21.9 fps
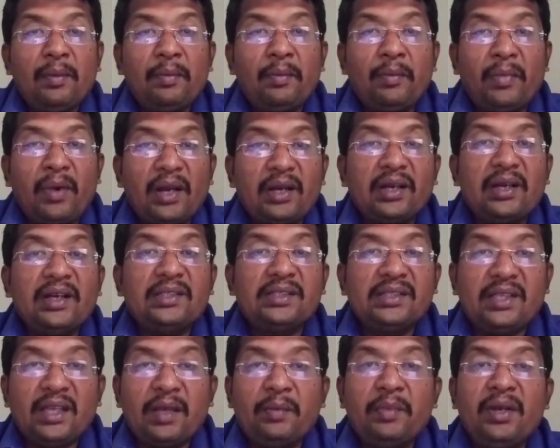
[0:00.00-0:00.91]
market
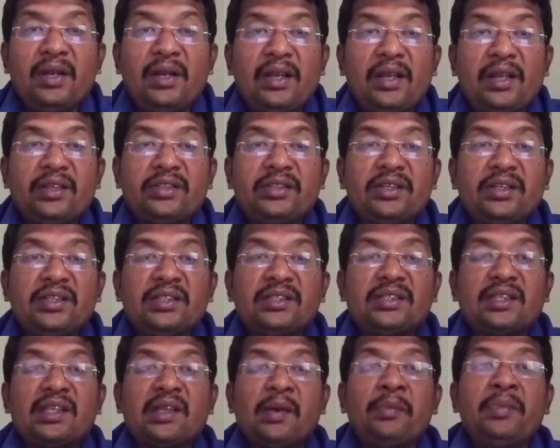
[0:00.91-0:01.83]
segmentation
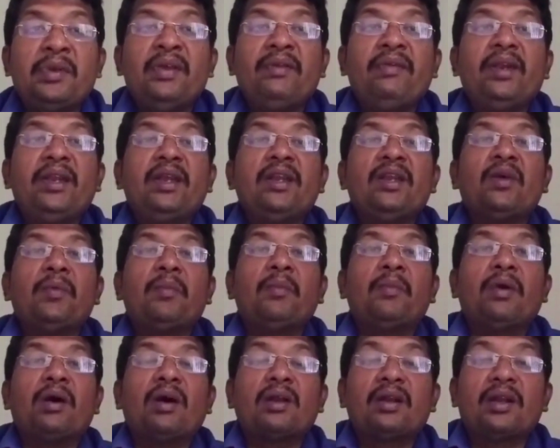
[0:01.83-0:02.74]
is subdividing of
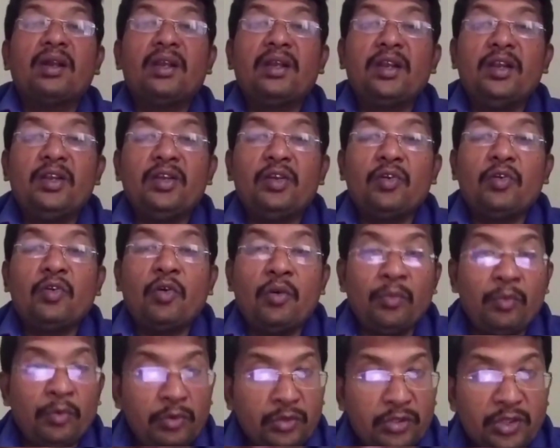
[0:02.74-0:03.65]
market into
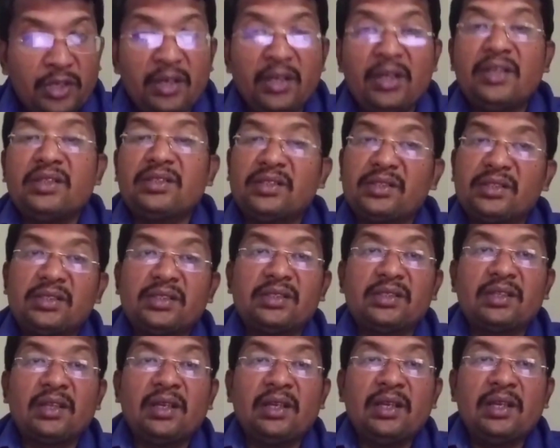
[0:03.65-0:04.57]

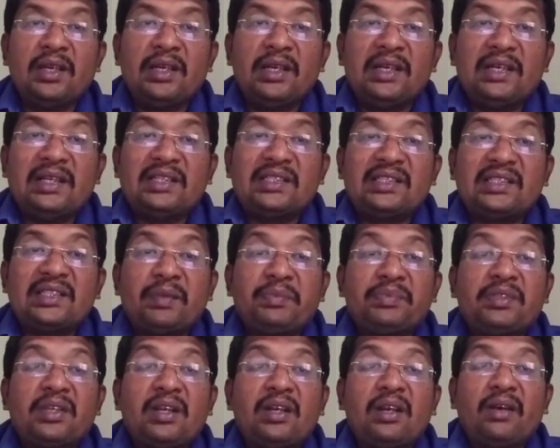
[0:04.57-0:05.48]
homogeneous
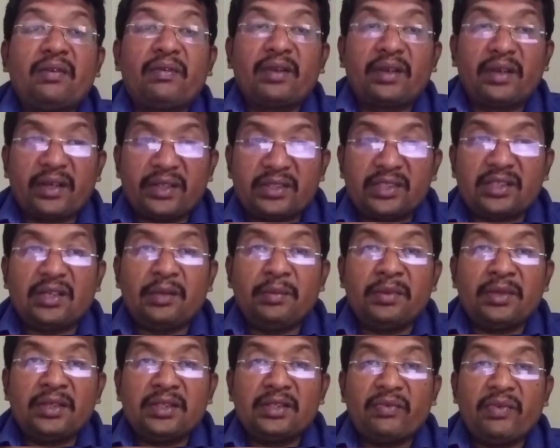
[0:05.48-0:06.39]
subset of
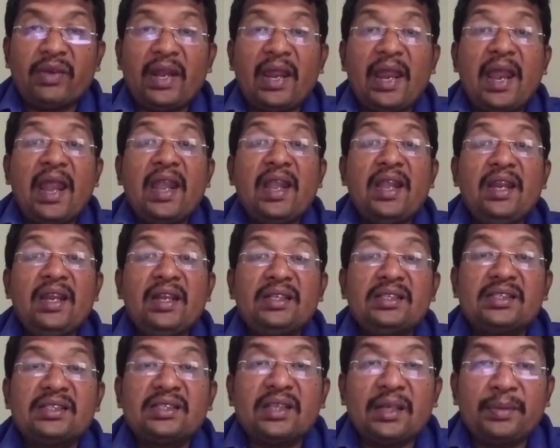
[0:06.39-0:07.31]
customers where any
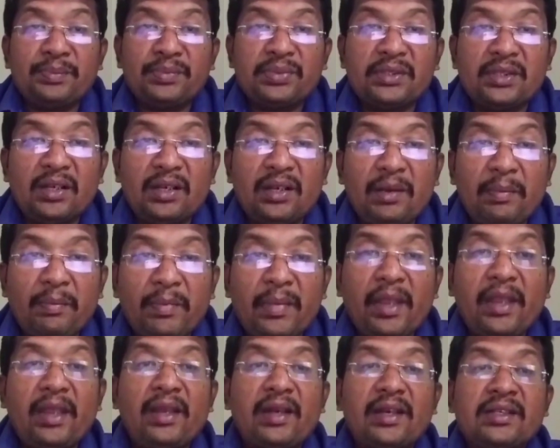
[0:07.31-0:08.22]
subset
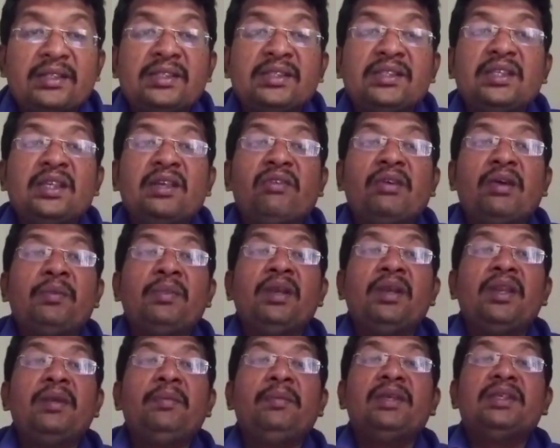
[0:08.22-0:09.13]
may
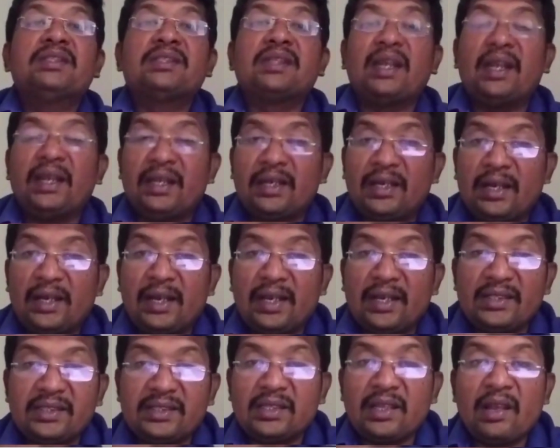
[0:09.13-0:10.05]
conceivably be selected
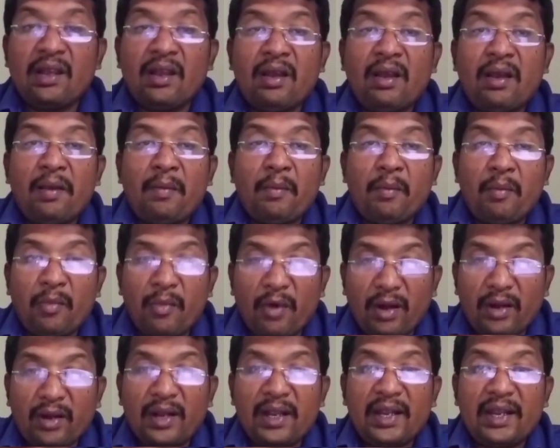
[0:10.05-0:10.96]
as
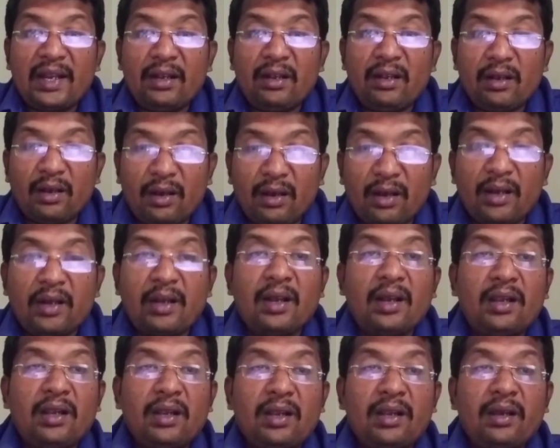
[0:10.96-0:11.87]
marketing
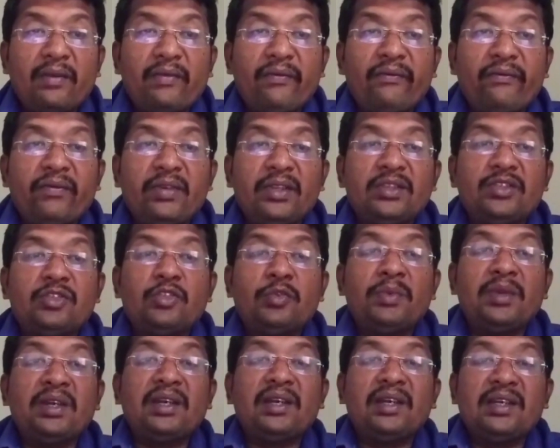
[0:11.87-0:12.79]
target with to
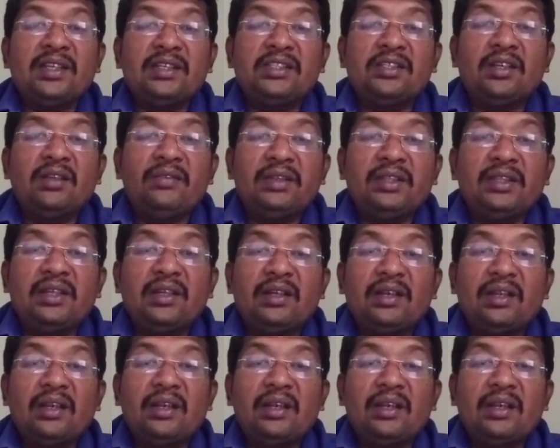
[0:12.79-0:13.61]
be reached with